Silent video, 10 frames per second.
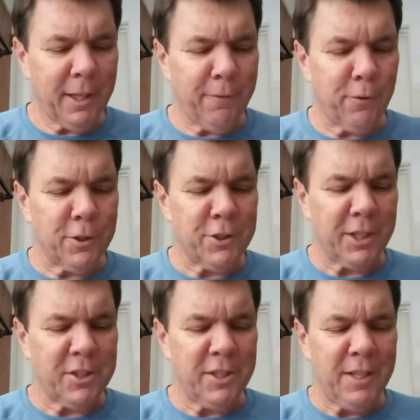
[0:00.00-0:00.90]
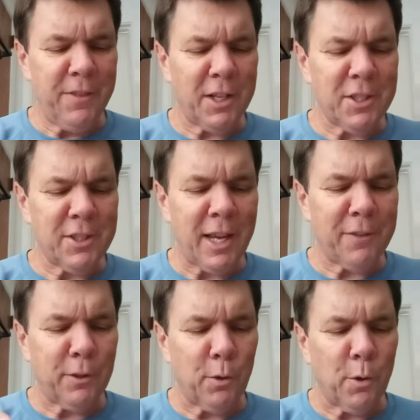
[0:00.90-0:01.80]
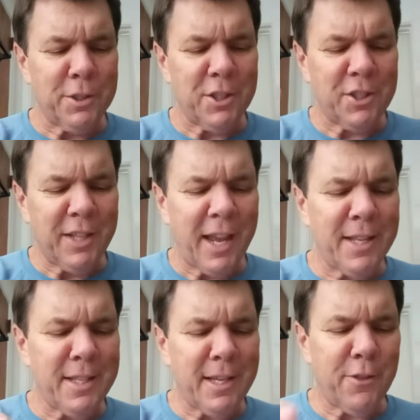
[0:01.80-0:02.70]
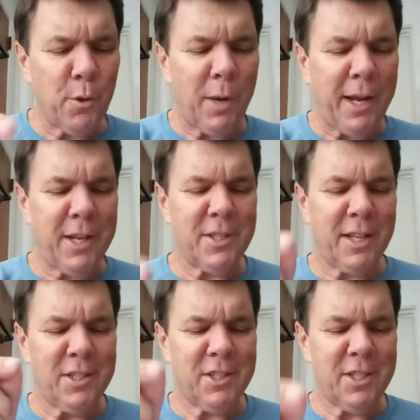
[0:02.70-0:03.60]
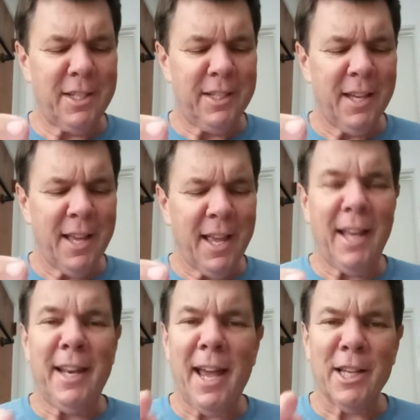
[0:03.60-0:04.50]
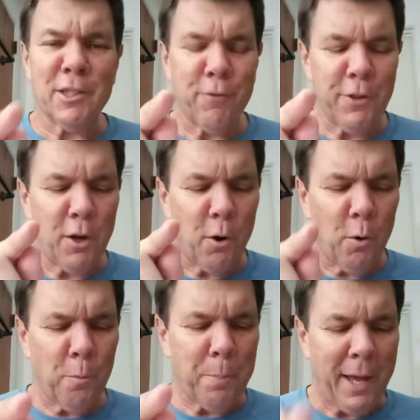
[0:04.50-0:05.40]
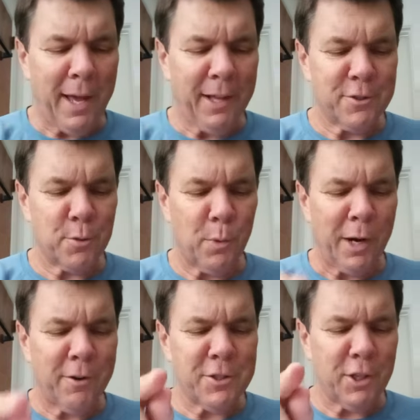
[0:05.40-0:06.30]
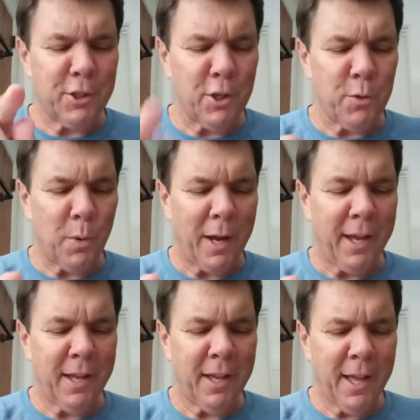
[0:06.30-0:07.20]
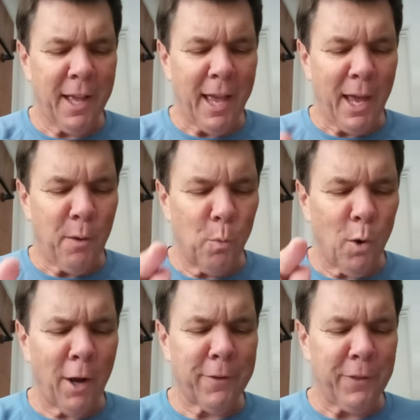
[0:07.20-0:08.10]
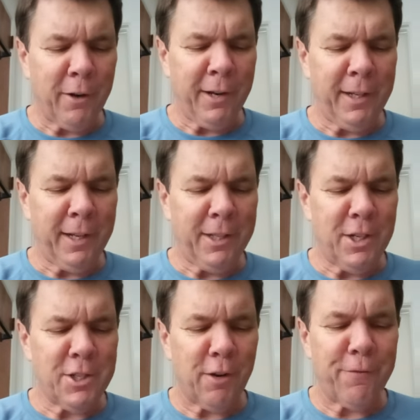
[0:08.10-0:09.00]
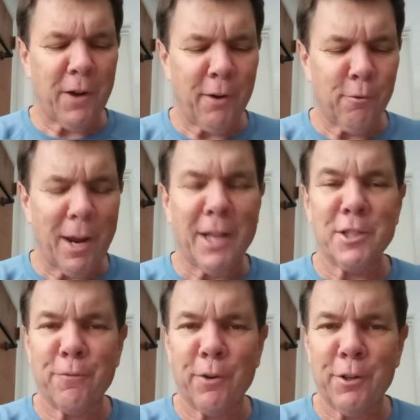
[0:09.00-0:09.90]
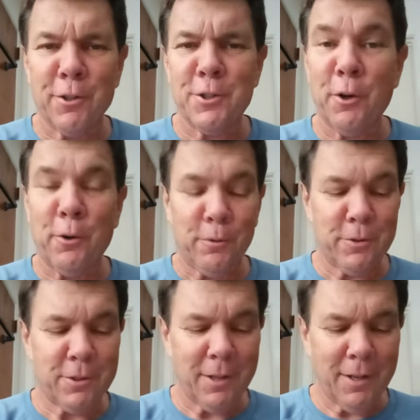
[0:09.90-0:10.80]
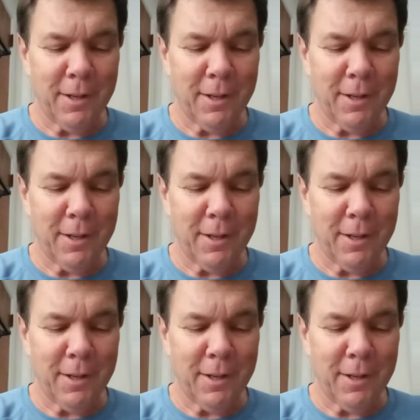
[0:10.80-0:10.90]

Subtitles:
In verse 16, thus saith the Lord, stand ye in the ways and see, and ask for the old paths, where is the good way? And walk therein, and ye shall find rest for your souls.